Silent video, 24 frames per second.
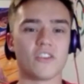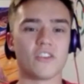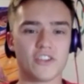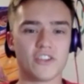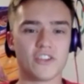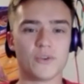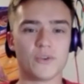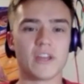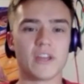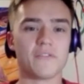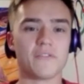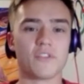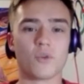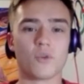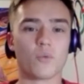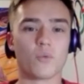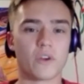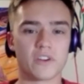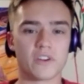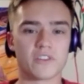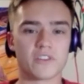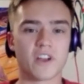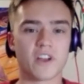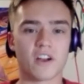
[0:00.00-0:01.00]
2 given the
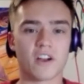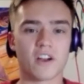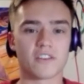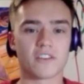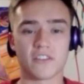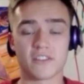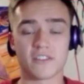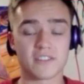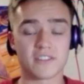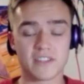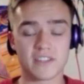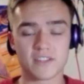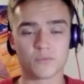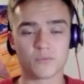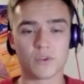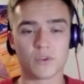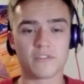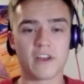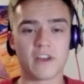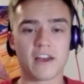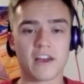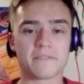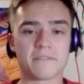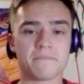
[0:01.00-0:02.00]
weird start to the season we've
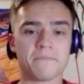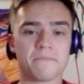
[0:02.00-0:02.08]
had.